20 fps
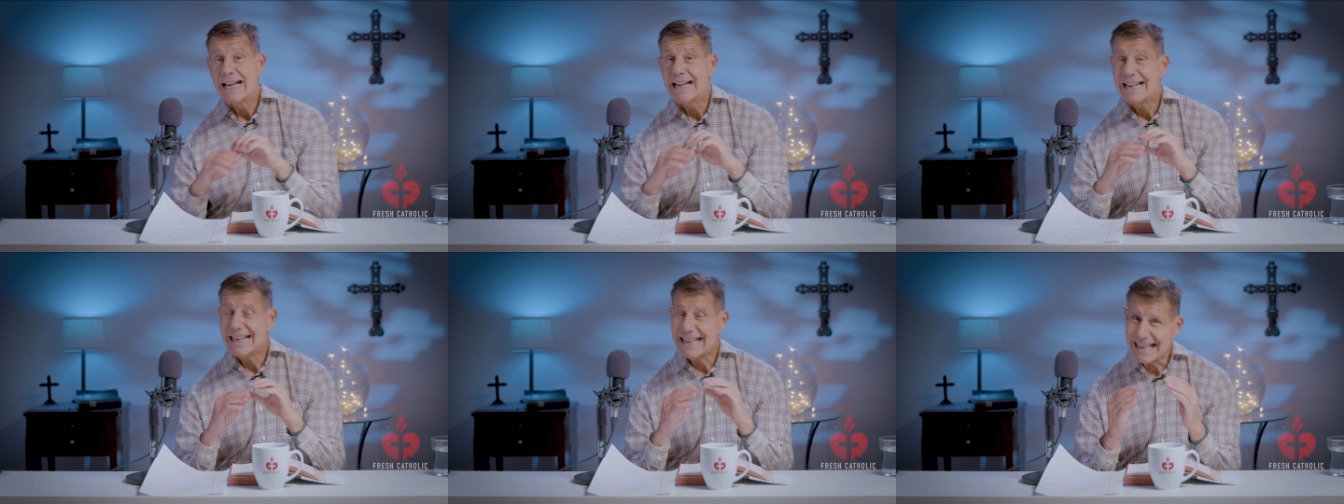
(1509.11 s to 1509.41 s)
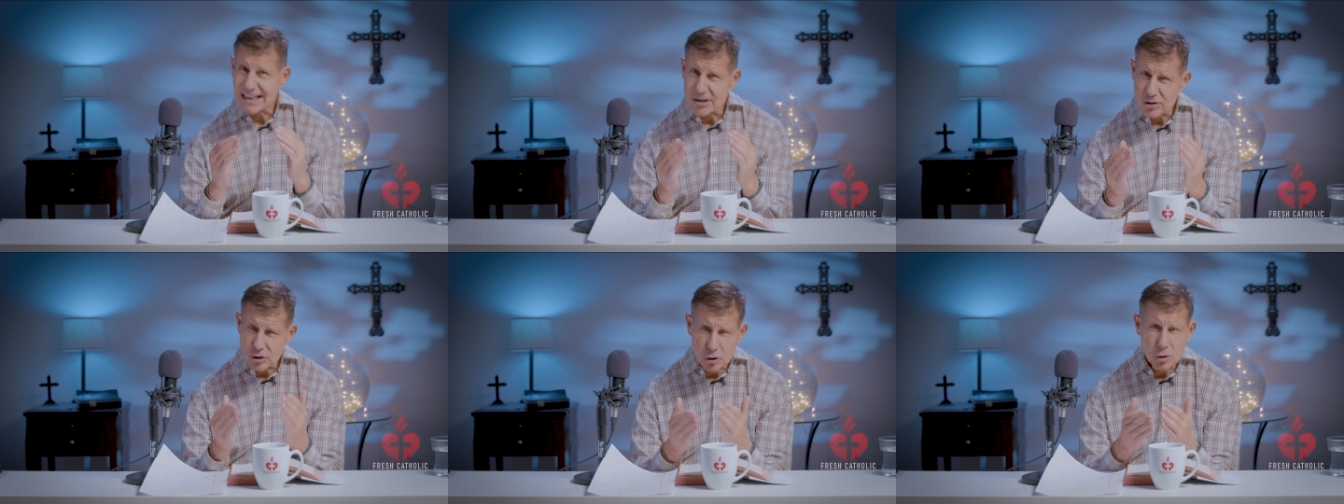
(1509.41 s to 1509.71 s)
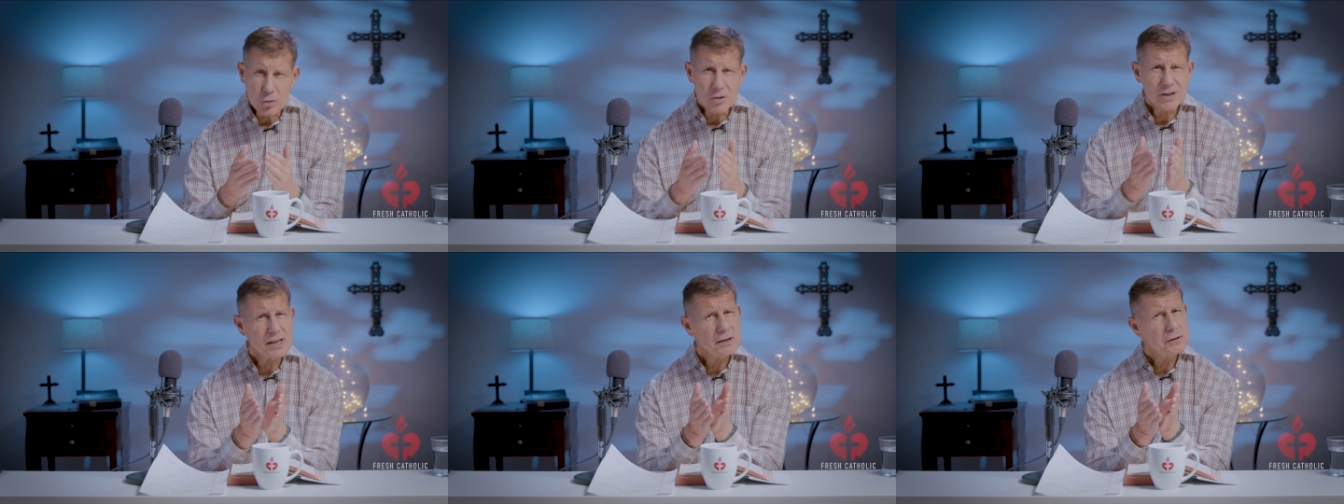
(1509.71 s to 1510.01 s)
It
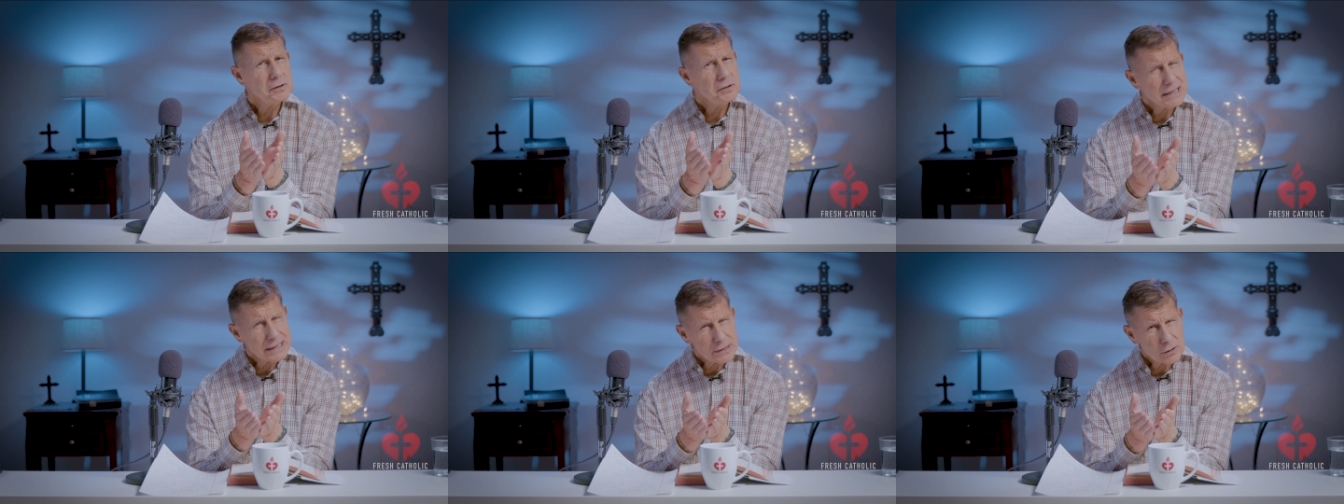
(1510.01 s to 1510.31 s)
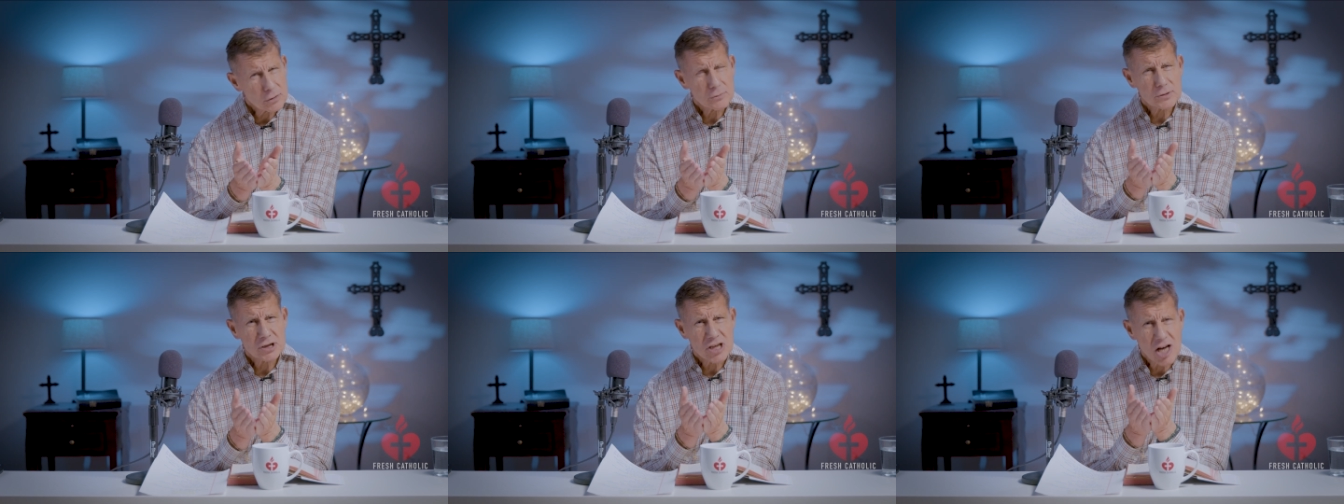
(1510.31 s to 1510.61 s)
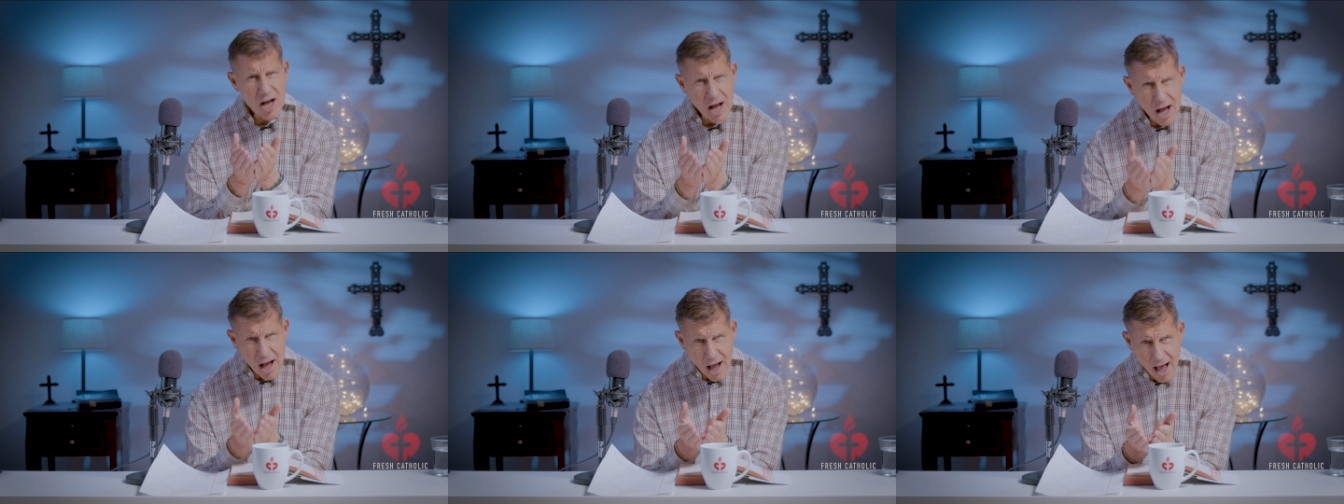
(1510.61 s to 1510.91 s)
took a little
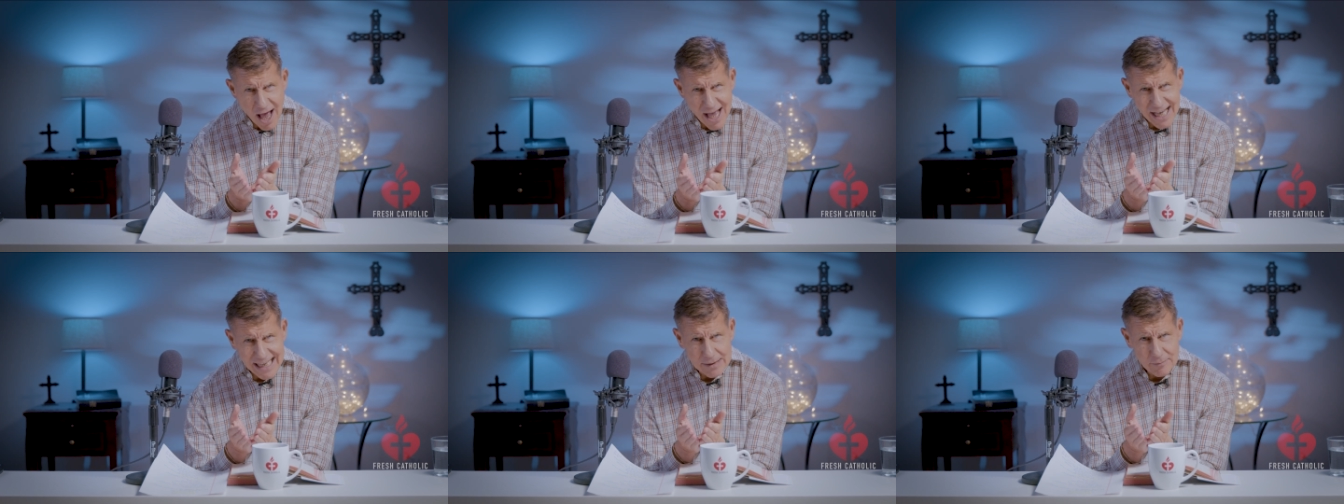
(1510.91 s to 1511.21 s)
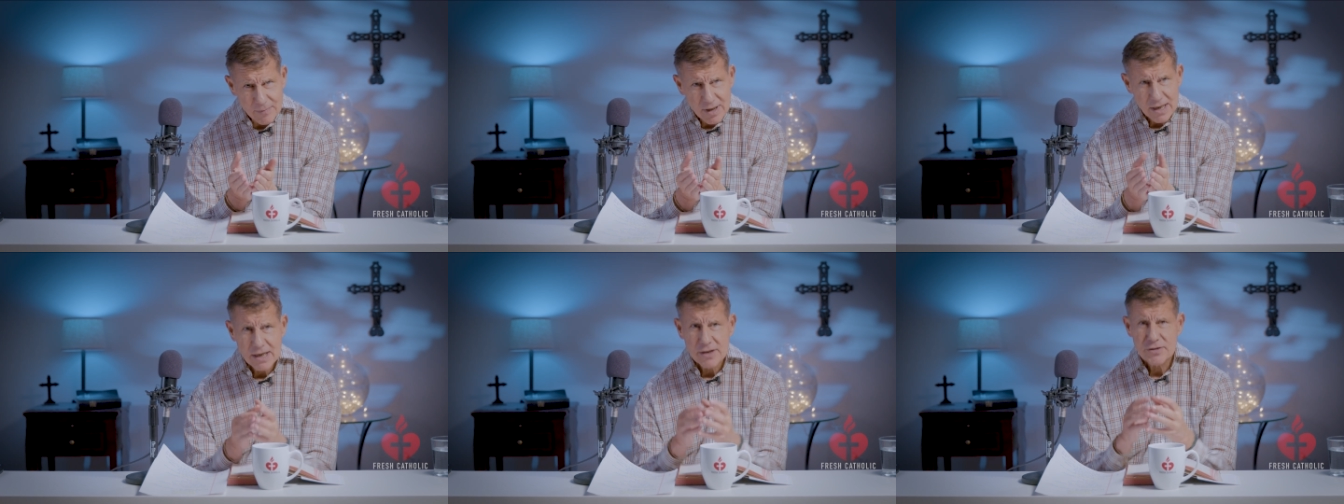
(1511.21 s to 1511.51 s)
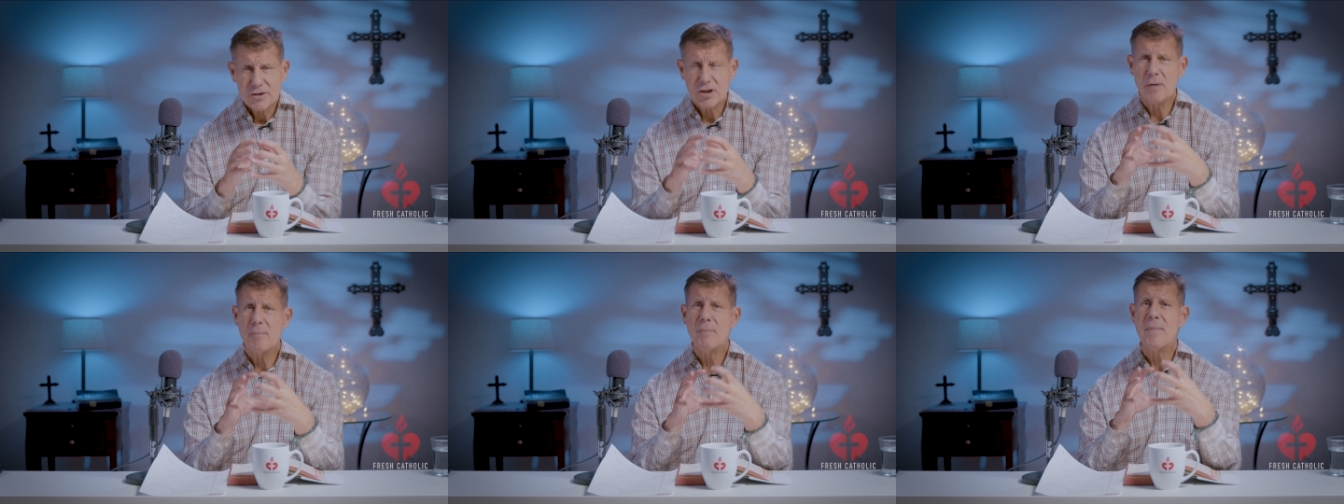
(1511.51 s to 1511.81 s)
time
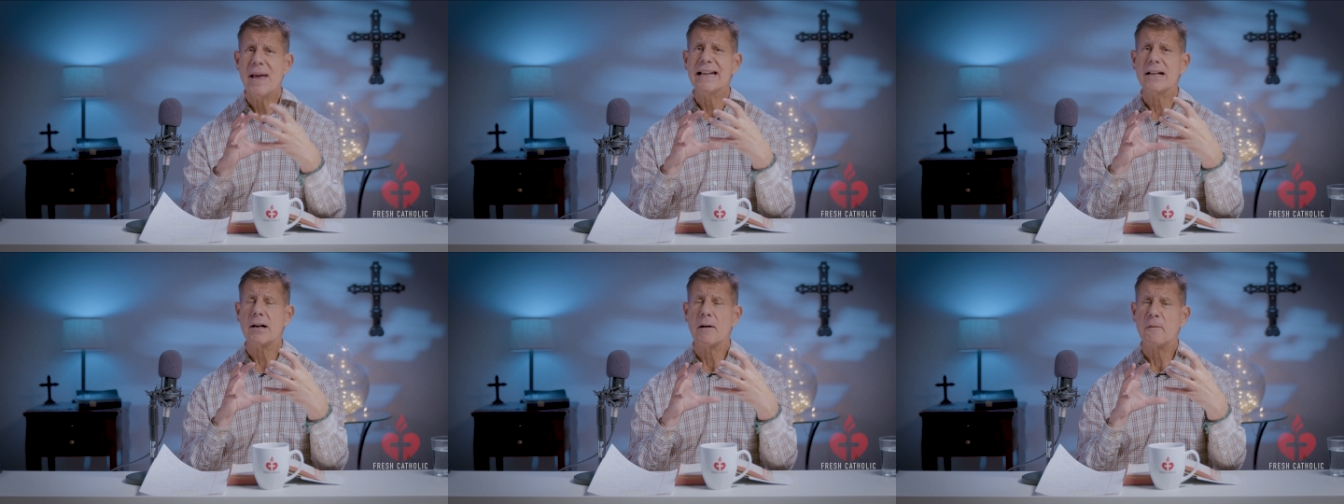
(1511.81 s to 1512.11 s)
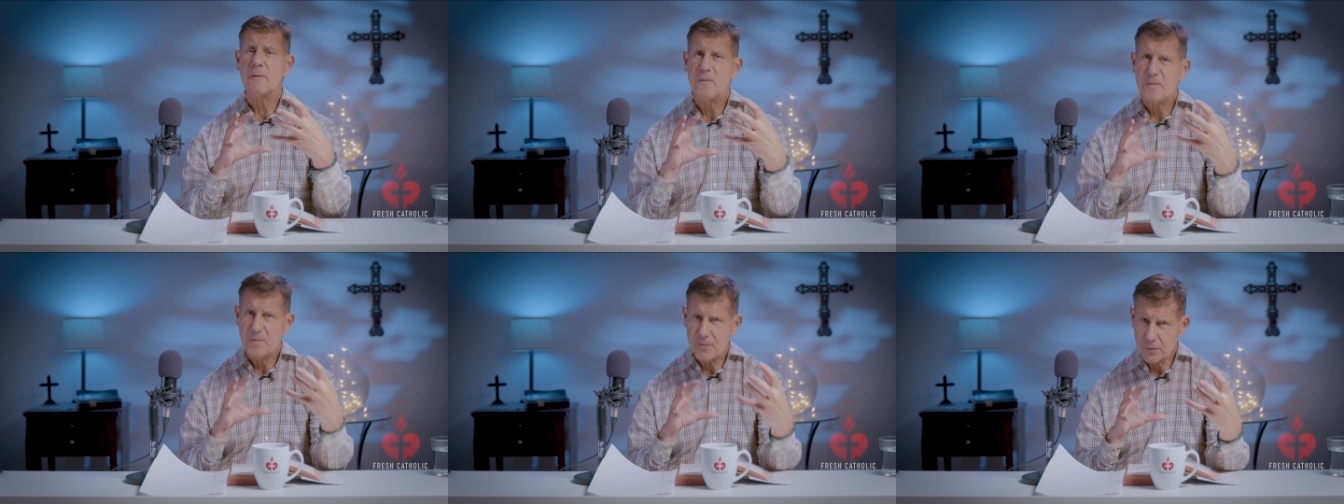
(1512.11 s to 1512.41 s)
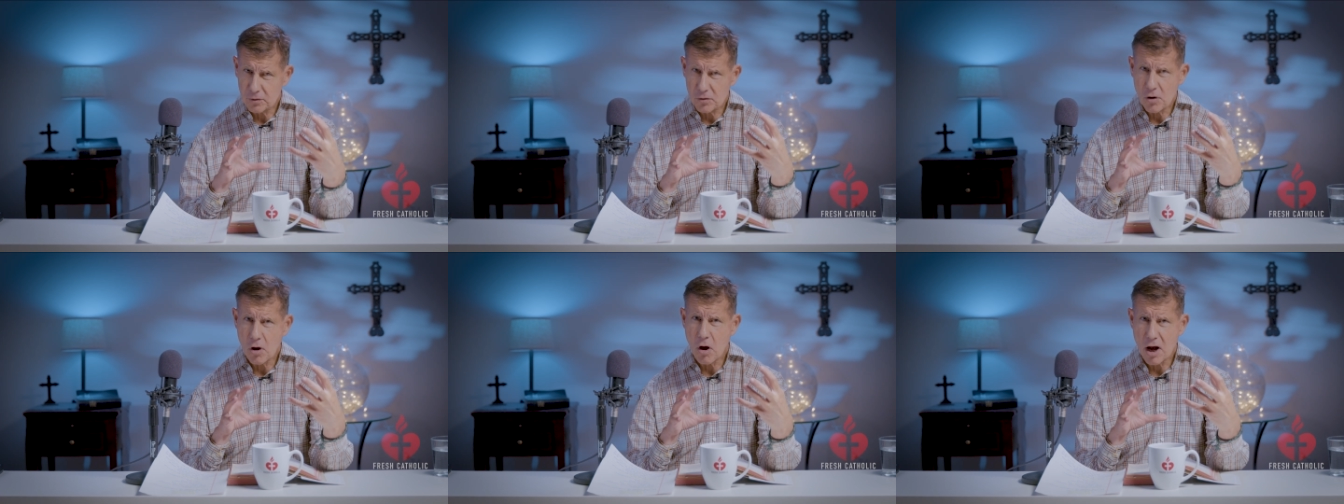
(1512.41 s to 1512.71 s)
to make a
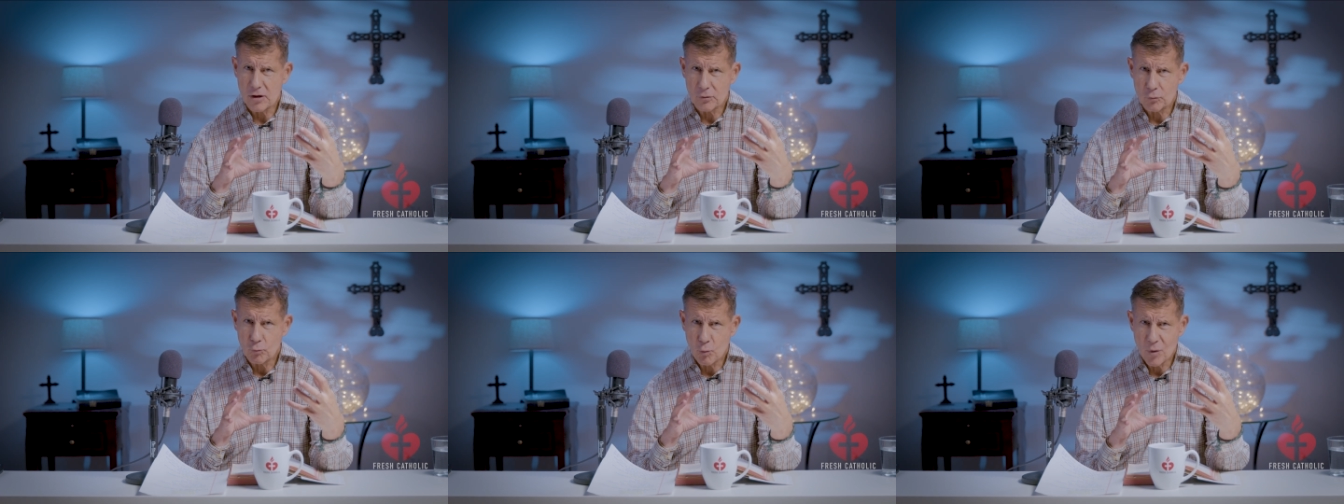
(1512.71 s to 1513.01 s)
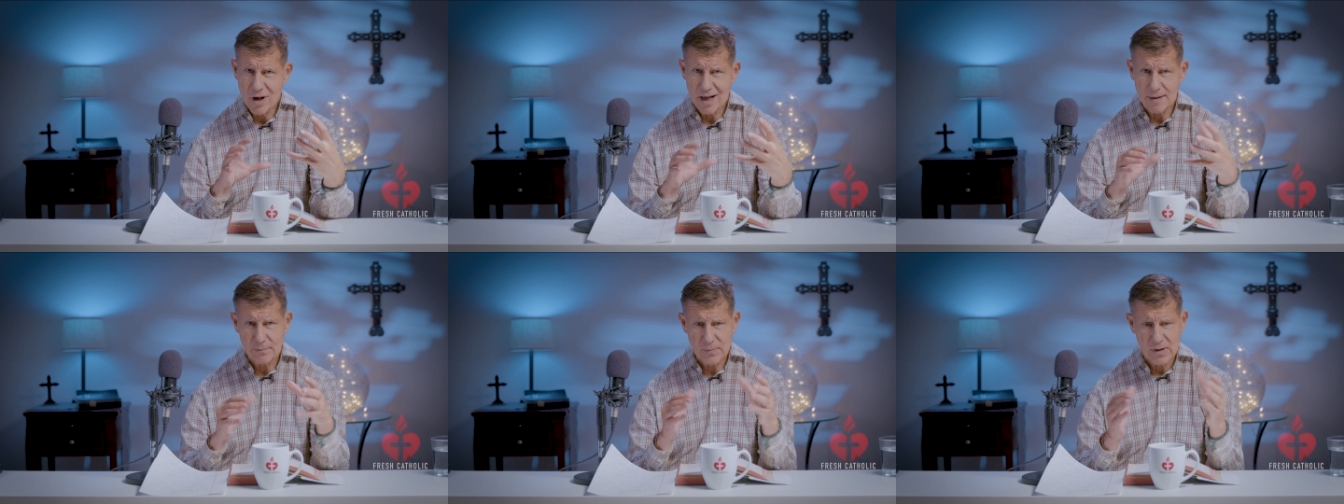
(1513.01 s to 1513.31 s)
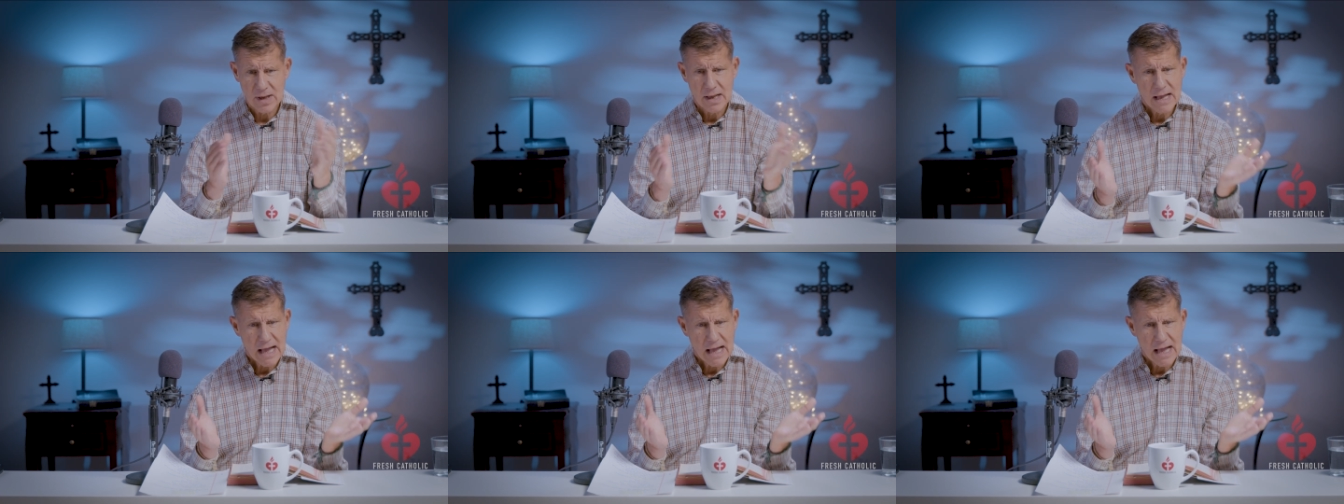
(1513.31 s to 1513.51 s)
full-on whip